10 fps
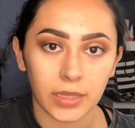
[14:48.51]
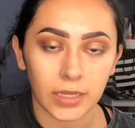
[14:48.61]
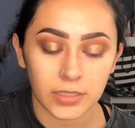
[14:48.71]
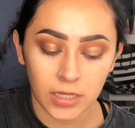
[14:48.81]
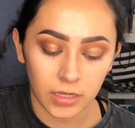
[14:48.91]

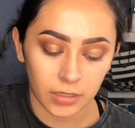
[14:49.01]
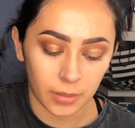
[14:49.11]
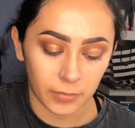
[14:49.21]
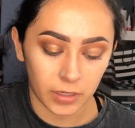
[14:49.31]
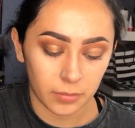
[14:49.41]
that done,
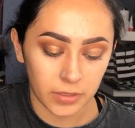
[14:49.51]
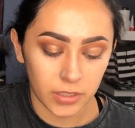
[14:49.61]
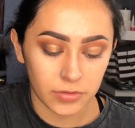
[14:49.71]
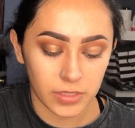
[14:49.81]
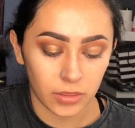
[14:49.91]
I'm gonna be
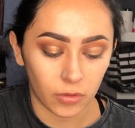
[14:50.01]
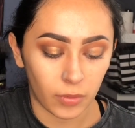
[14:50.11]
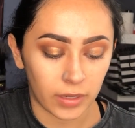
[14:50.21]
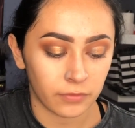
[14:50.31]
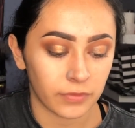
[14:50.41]
using the
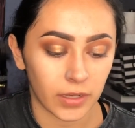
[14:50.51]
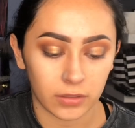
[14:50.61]
Wet n